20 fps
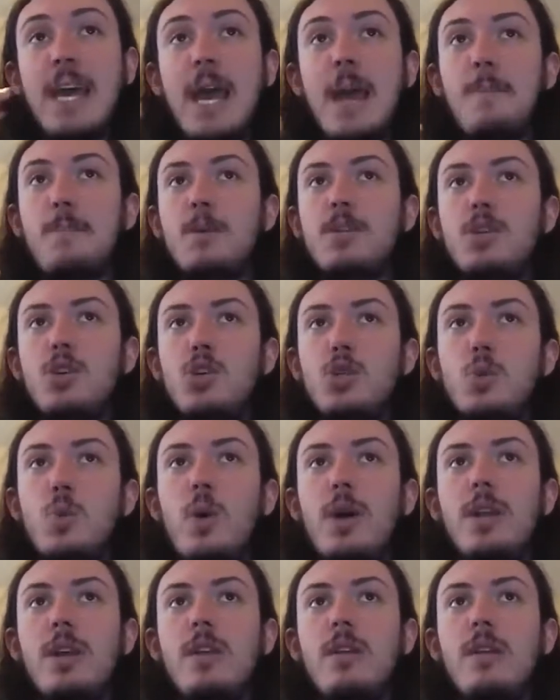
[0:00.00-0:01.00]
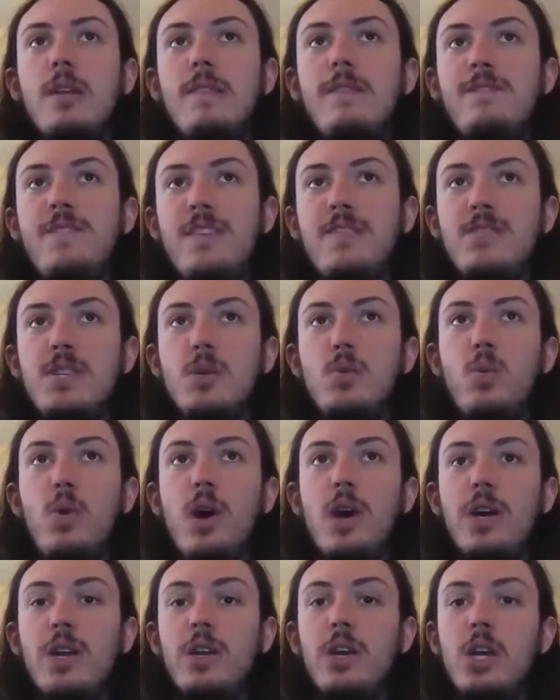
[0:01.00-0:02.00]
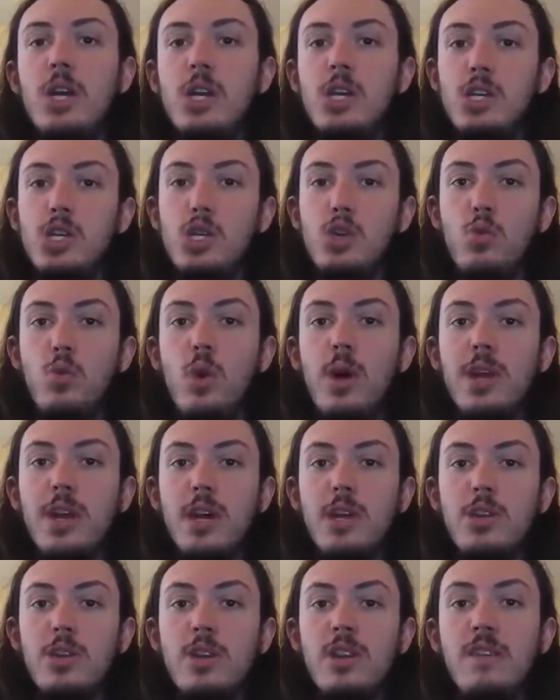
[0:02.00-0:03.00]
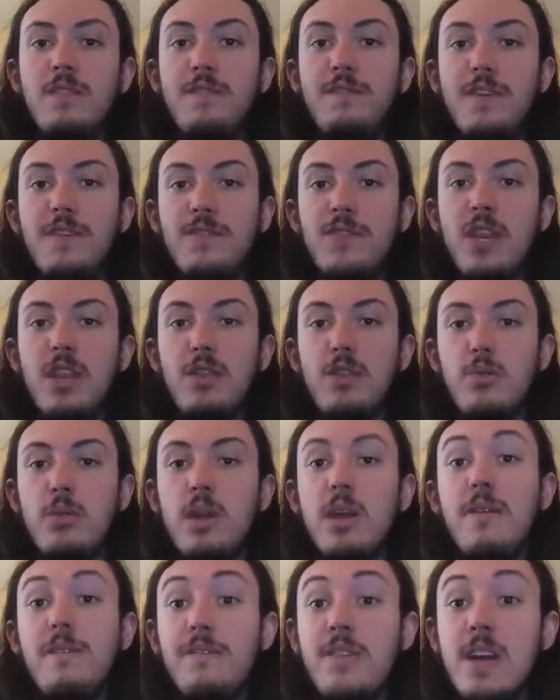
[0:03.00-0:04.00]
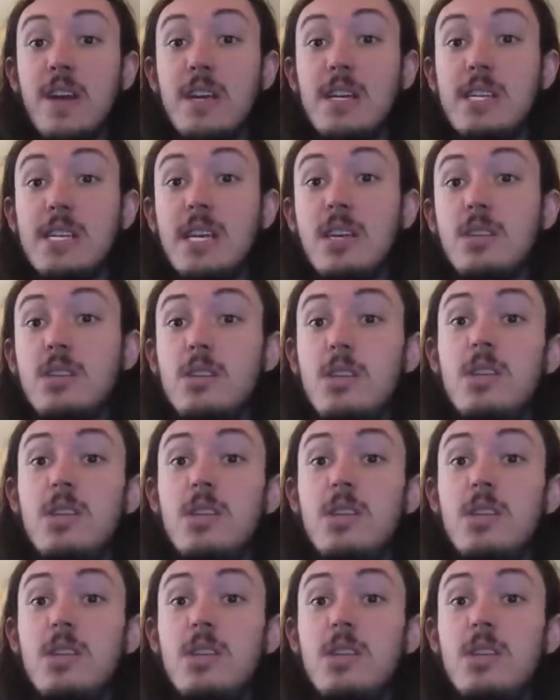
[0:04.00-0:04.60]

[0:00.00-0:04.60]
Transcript: episodes 151 to 153 of Fairy Tales.